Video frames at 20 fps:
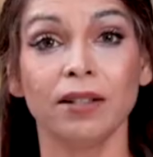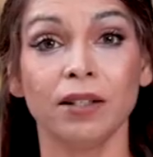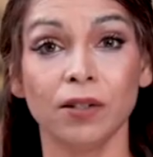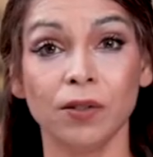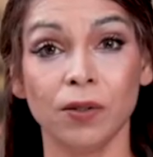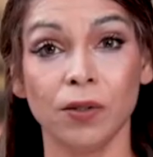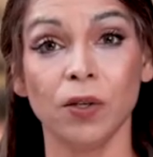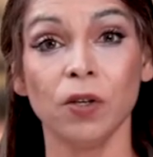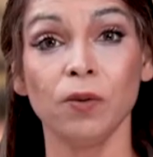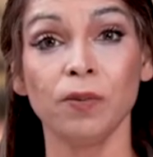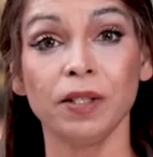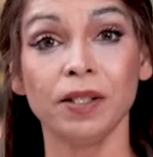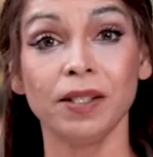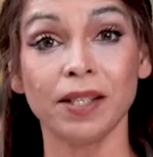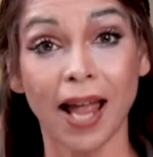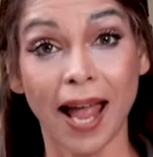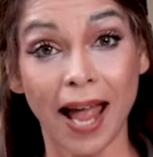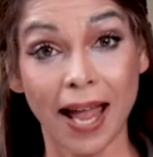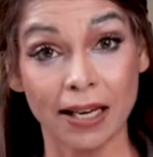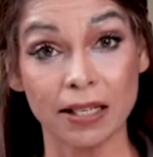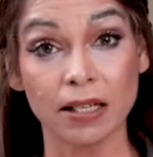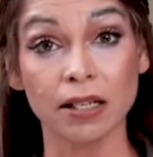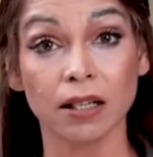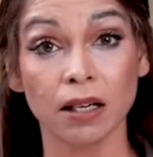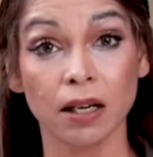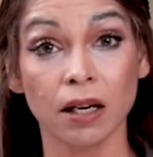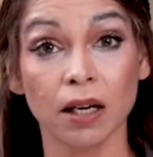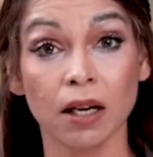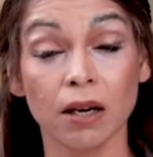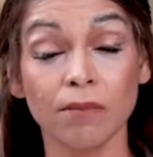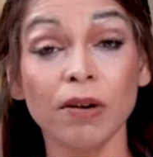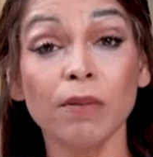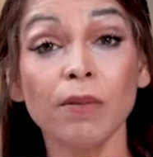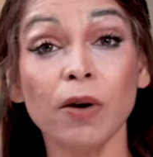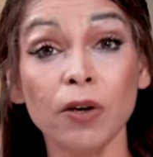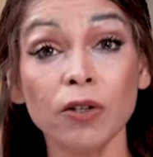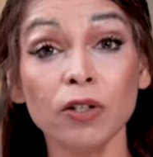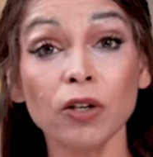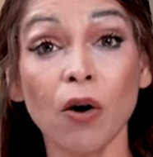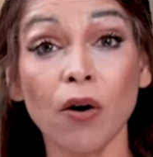consumers and
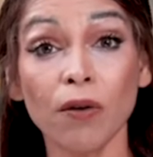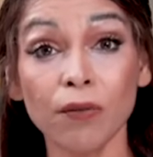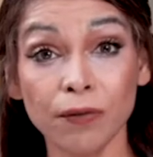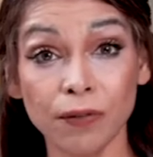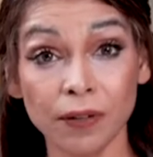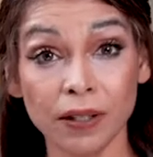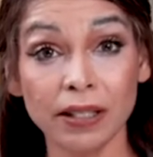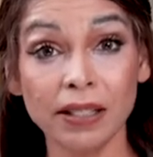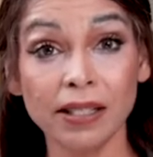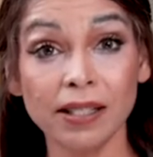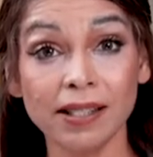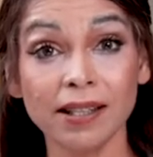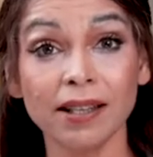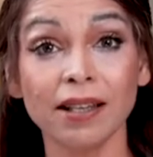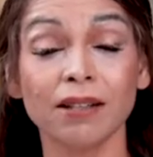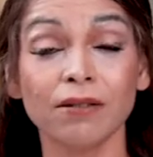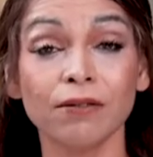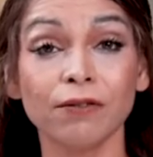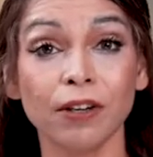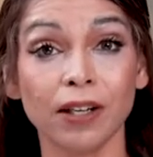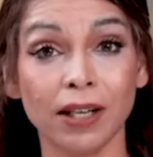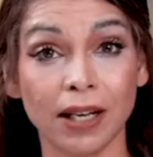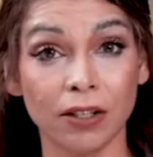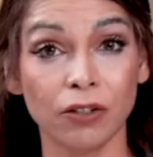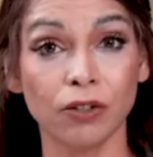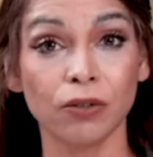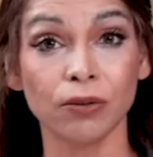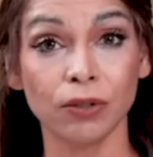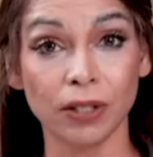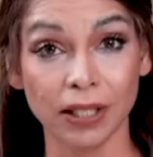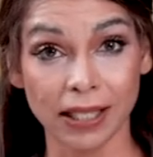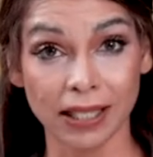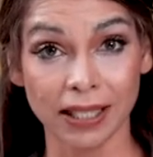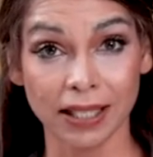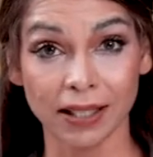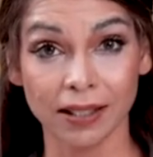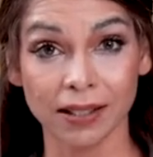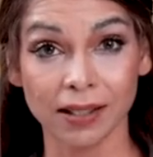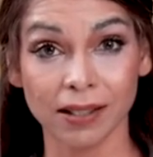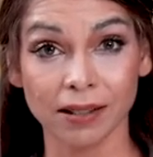promote confidence in financial
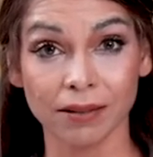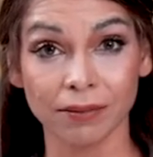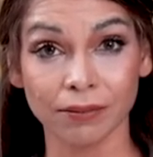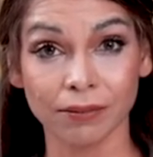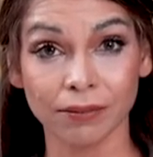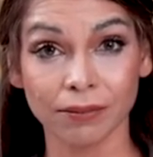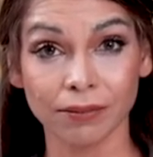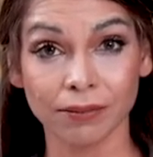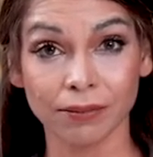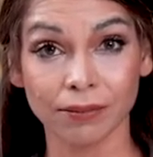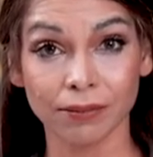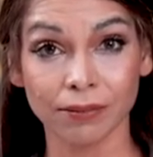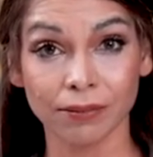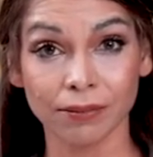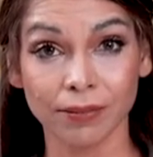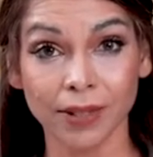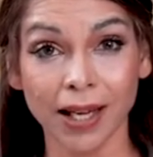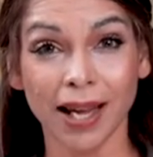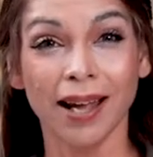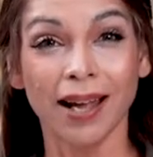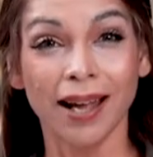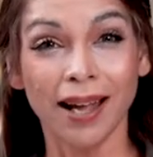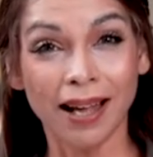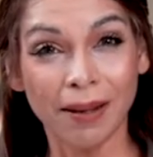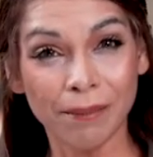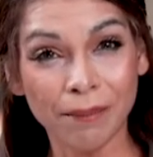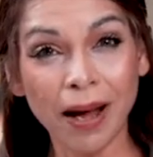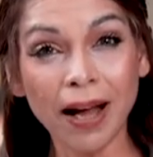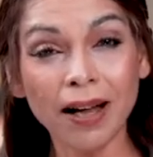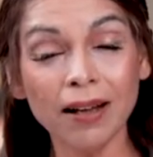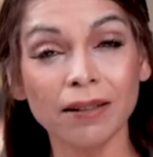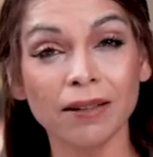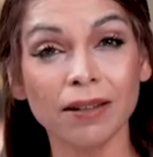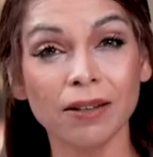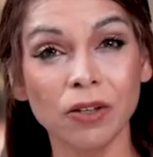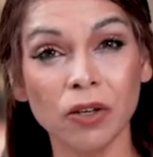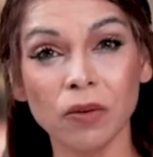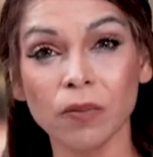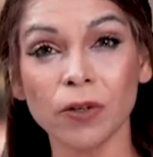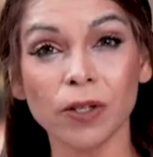dealings. Among the
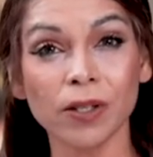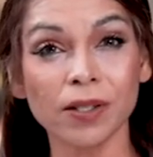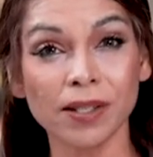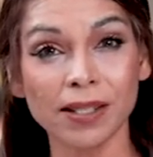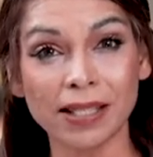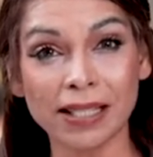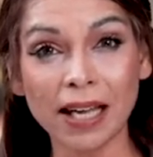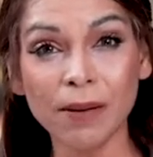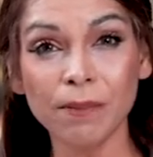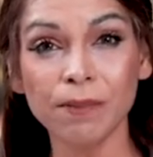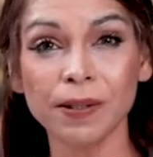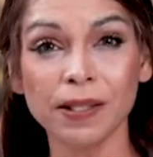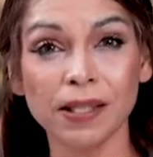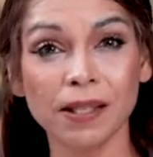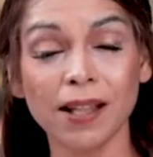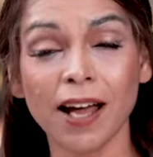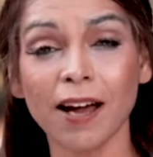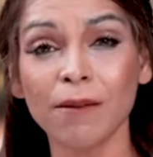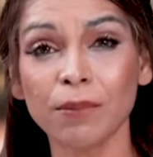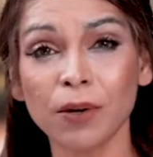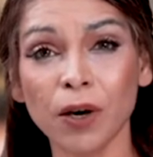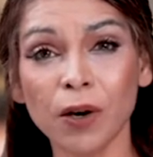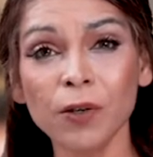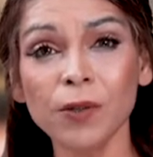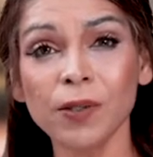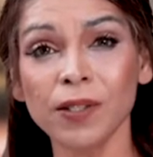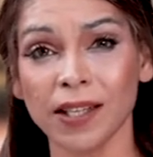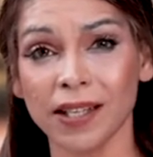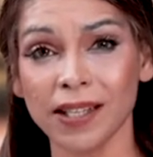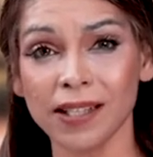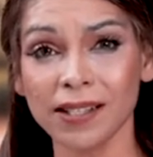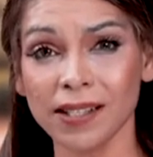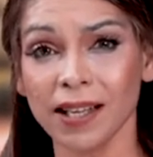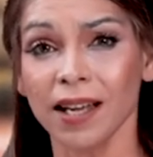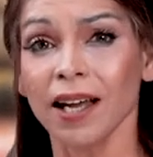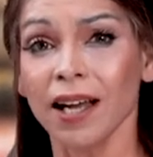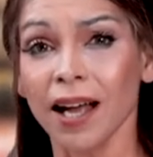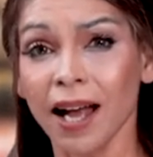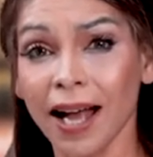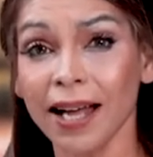numerous steps in that process
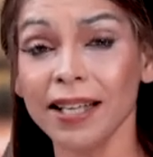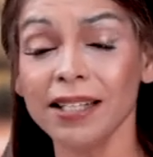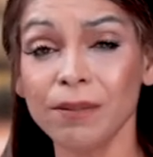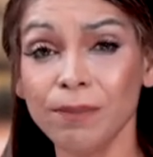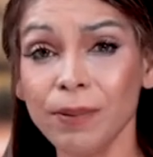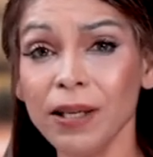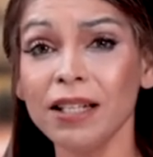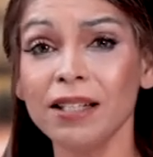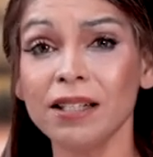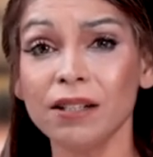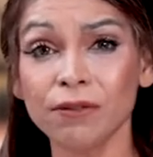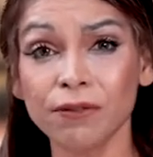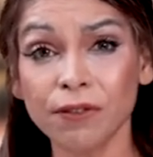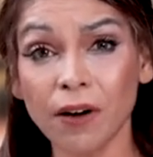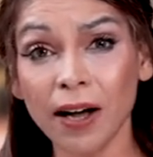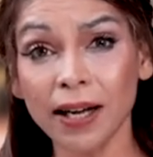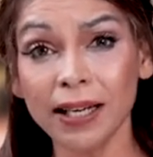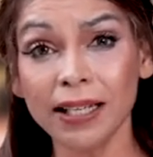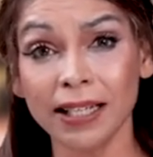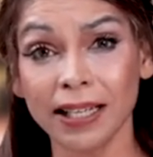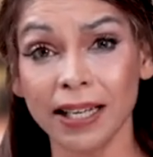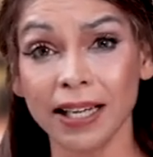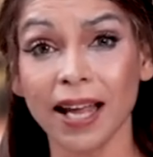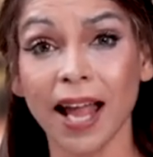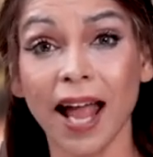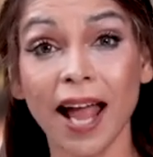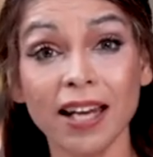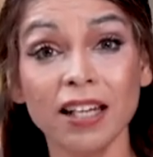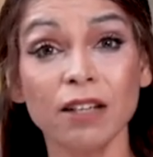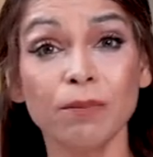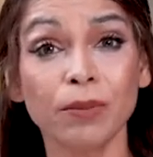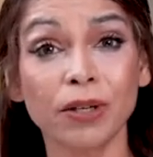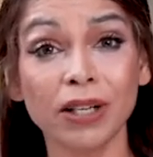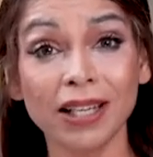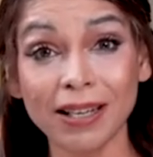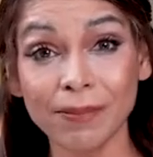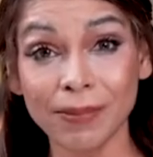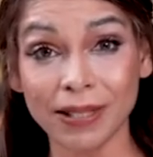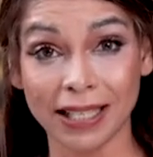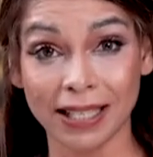has been defining and
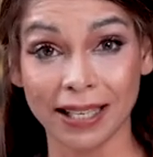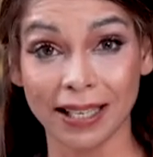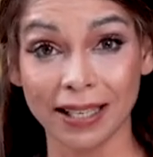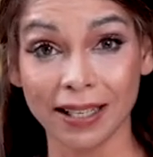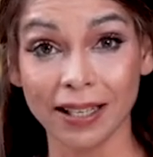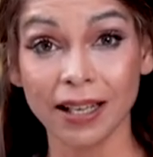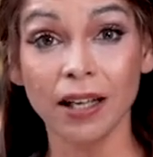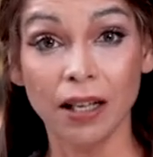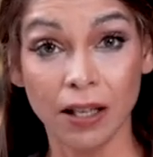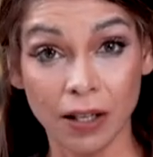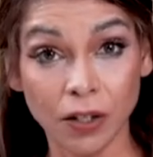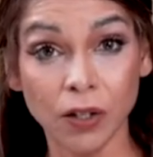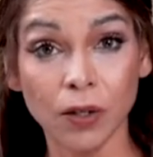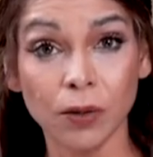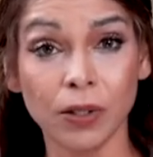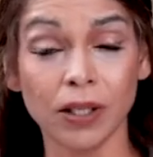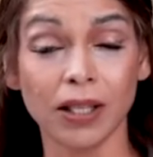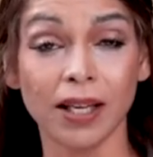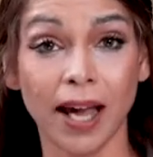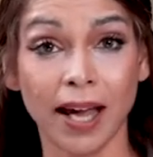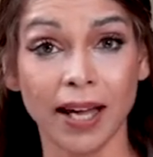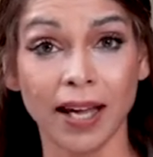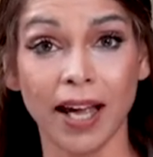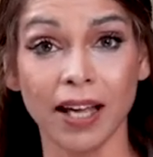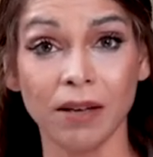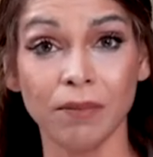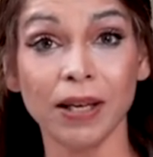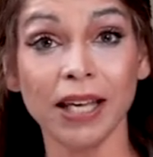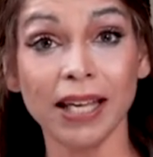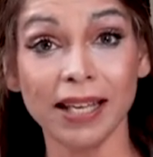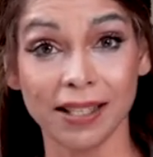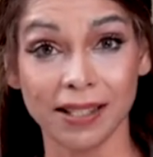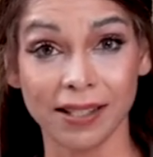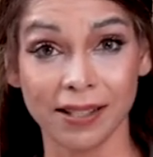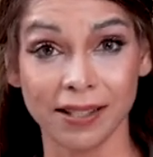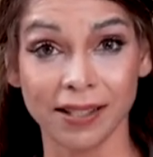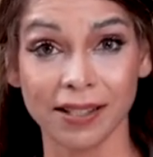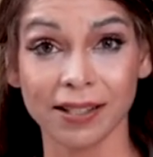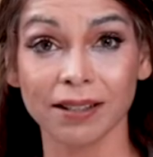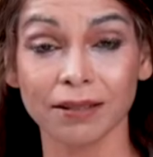prohibiting
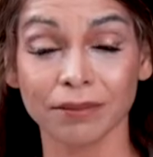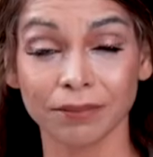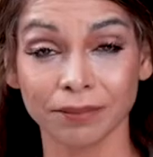UDAAPs.